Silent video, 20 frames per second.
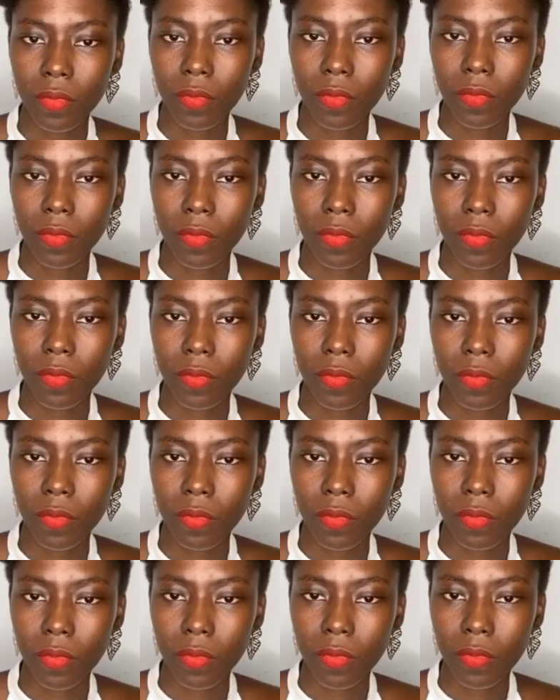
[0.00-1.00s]

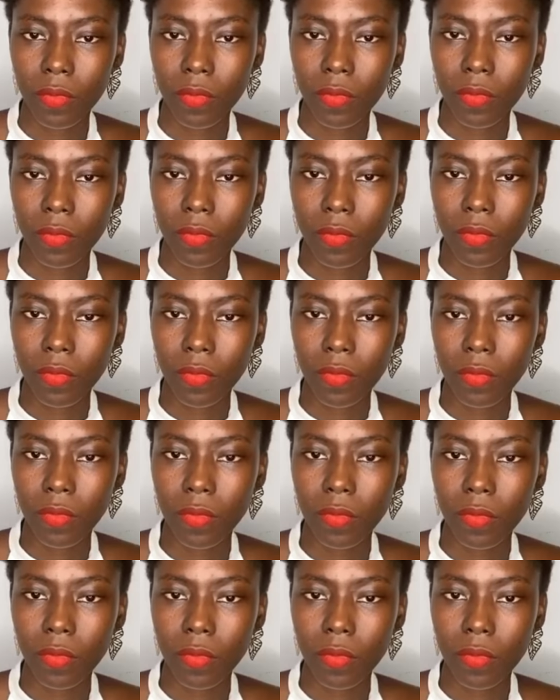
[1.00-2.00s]

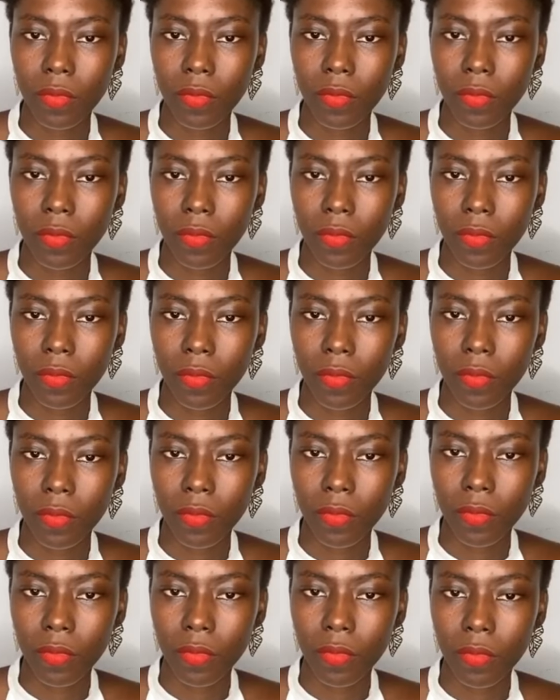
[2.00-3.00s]

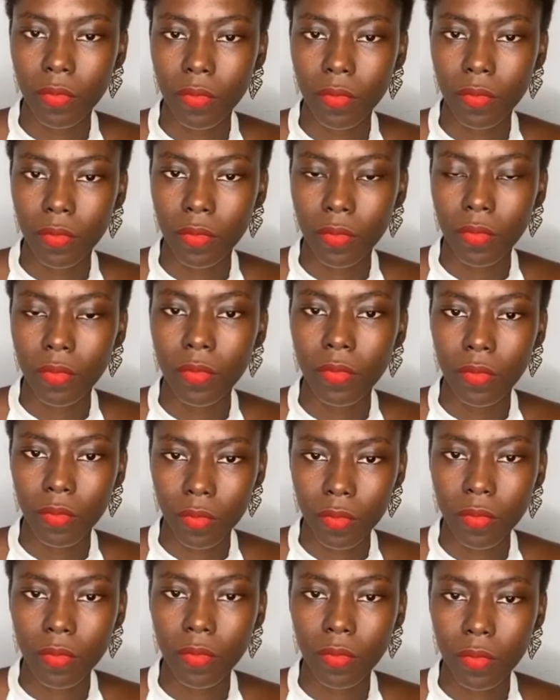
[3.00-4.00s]

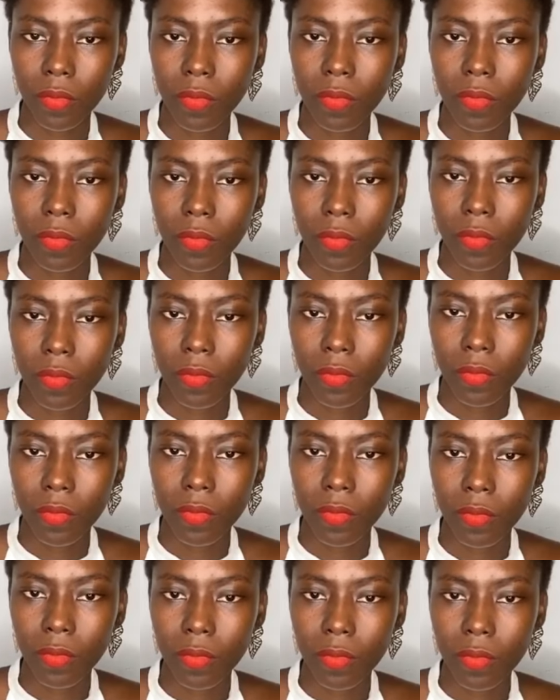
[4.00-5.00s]

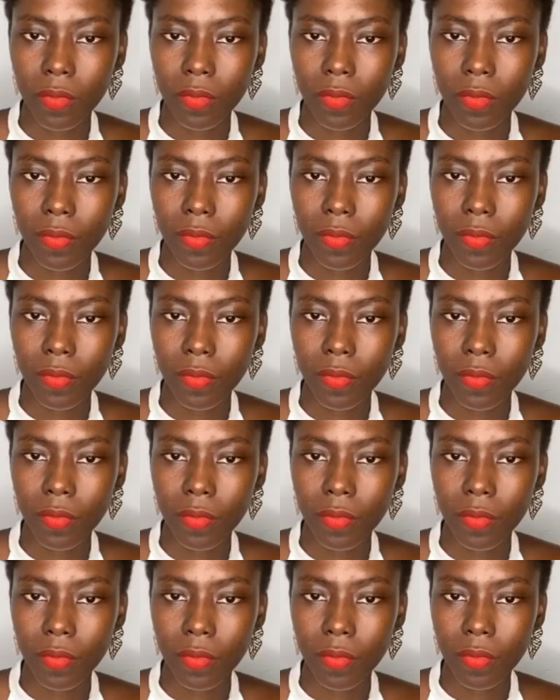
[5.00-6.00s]

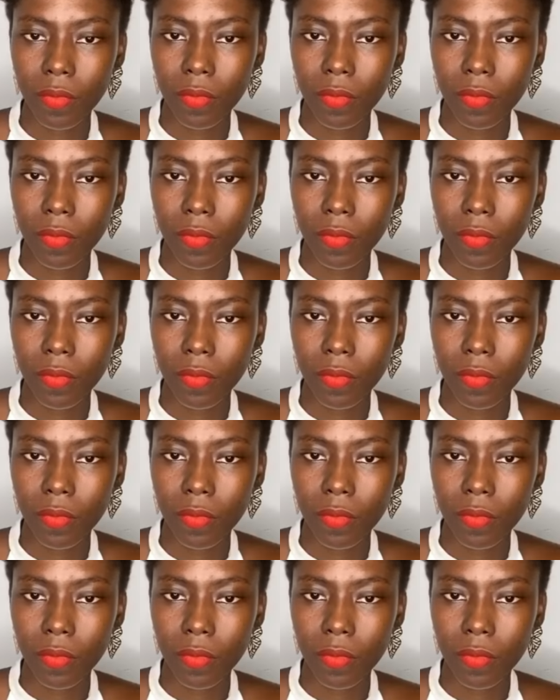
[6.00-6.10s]
No words are spoken by the person on screen.